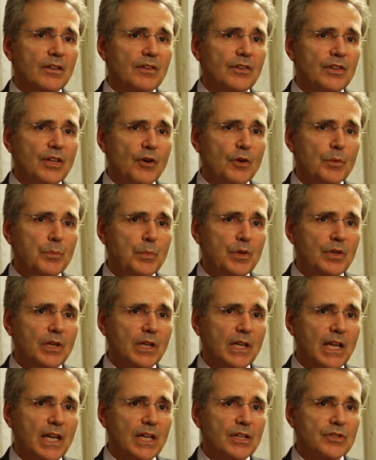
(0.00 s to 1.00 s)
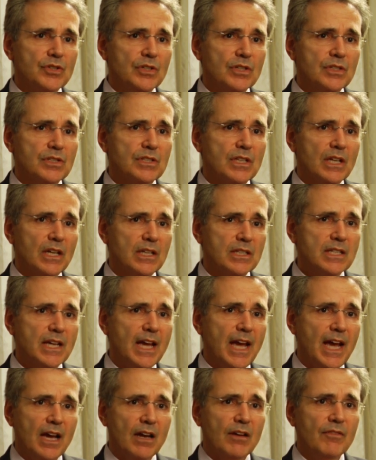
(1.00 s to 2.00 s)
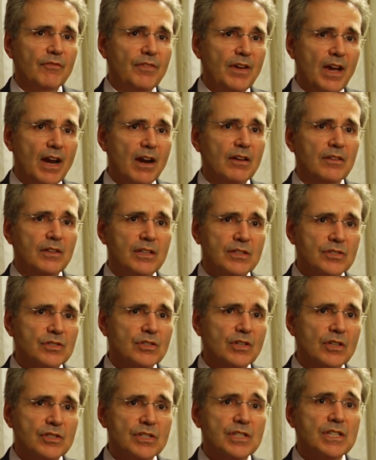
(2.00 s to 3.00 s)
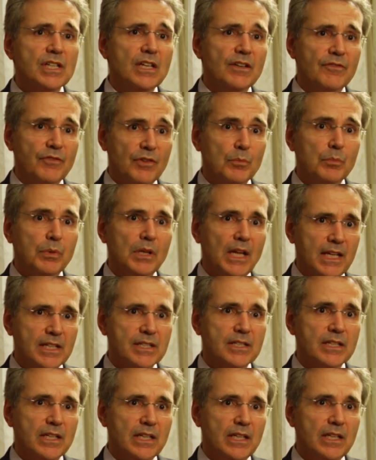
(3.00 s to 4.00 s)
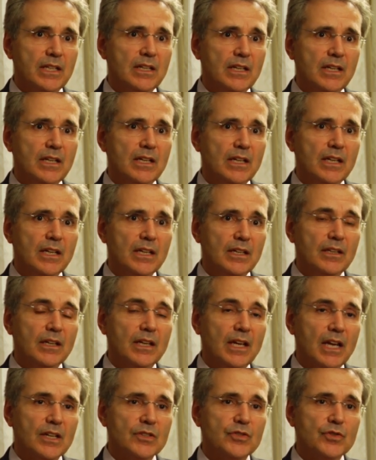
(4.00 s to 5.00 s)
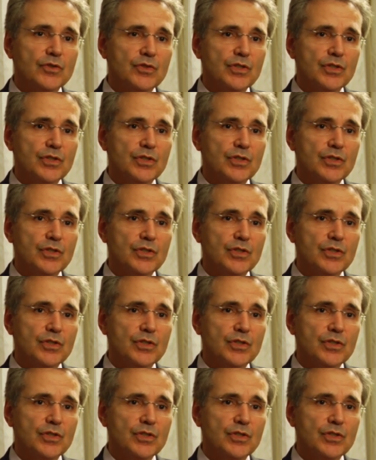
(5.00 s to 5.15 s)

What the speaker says: therapeutic agents that attack this sea of complexity in the cancer